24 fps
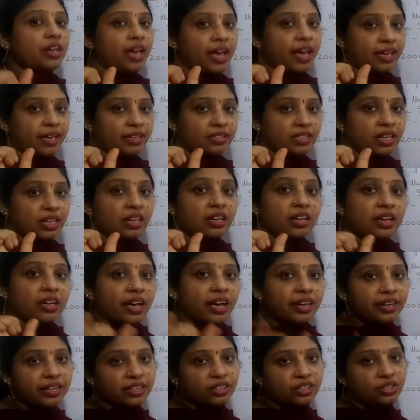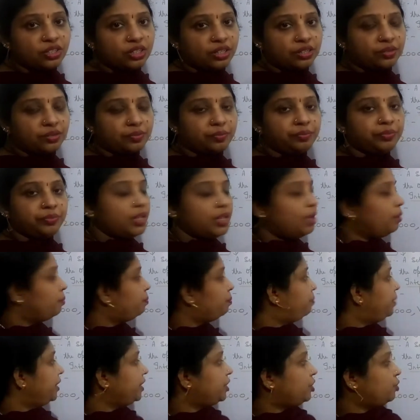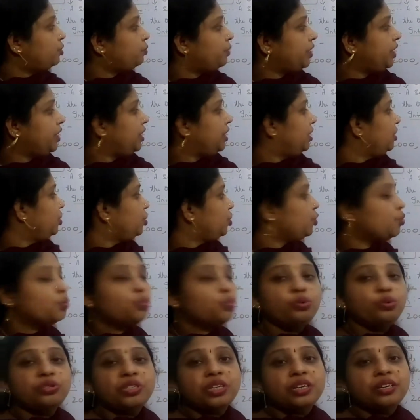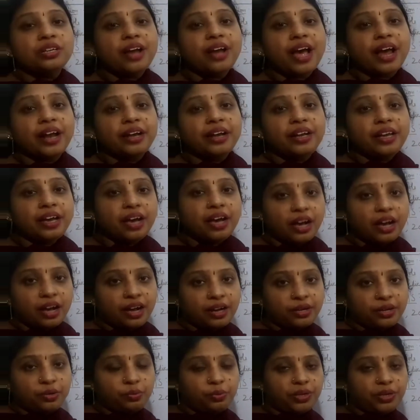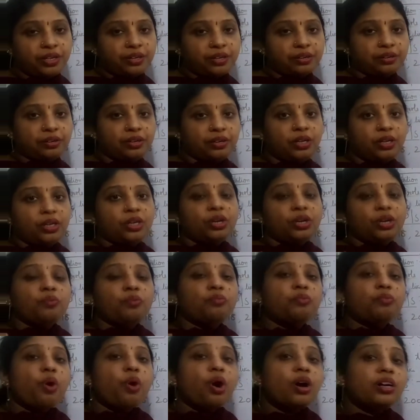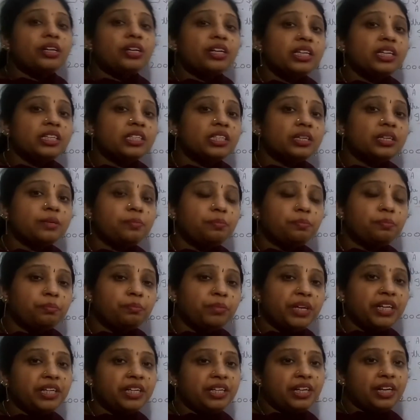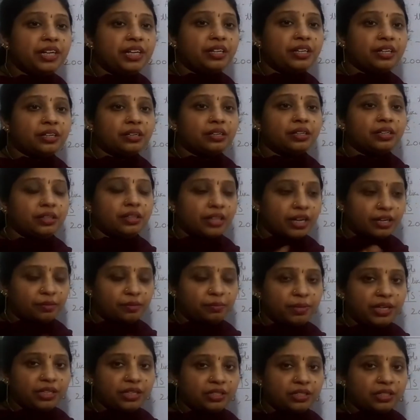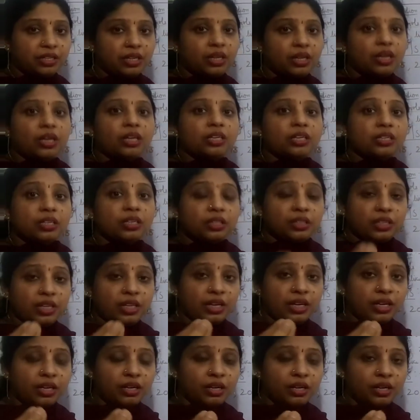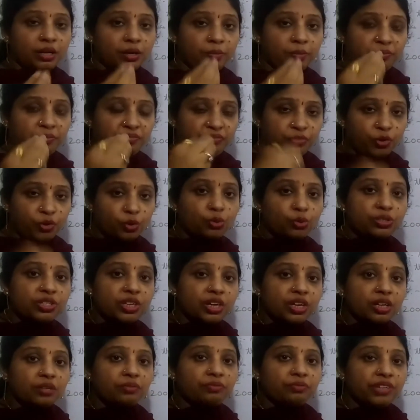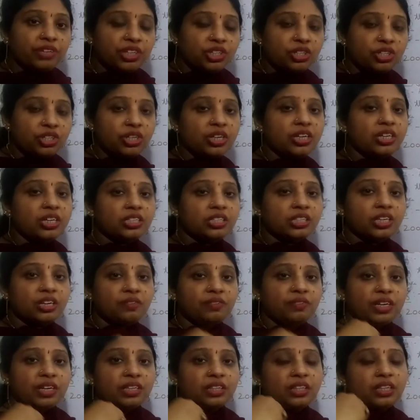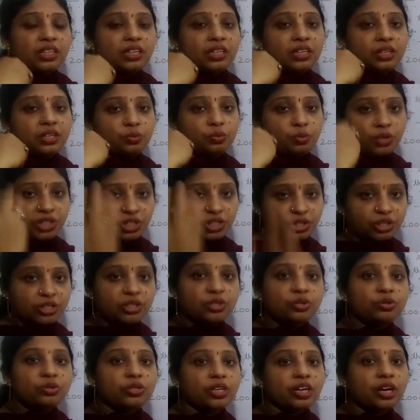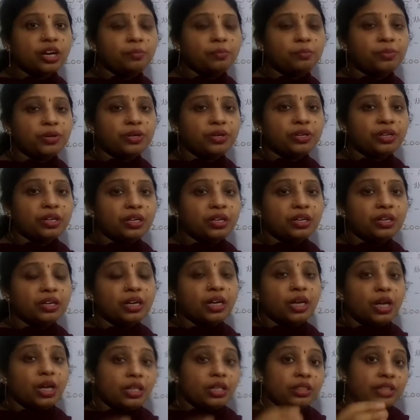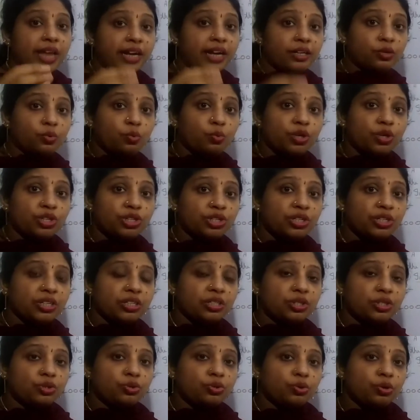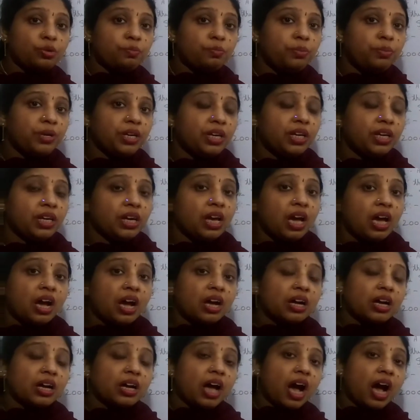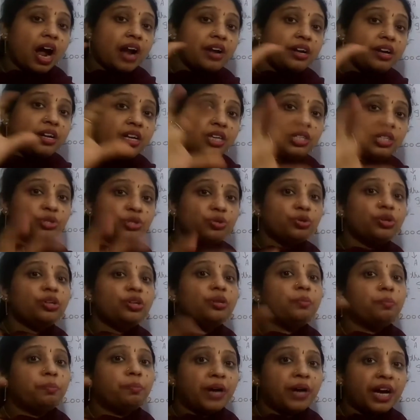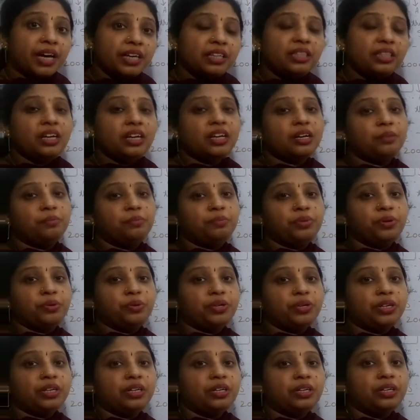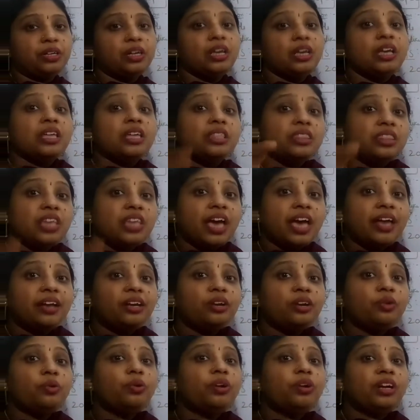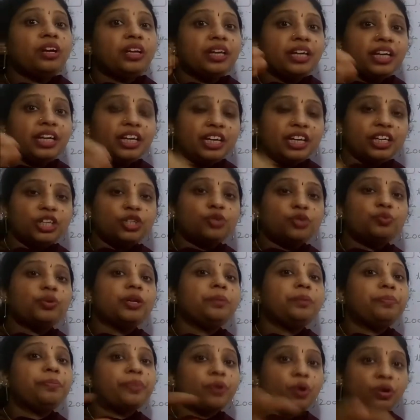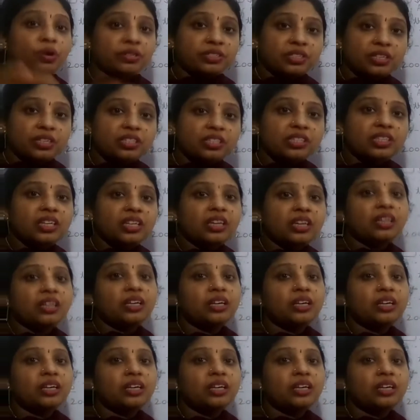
as a connector between user and a hardware. What is a mediator? That means the user which he is giving the questions to the computer, that questions should be understood by the computer, then only it will process the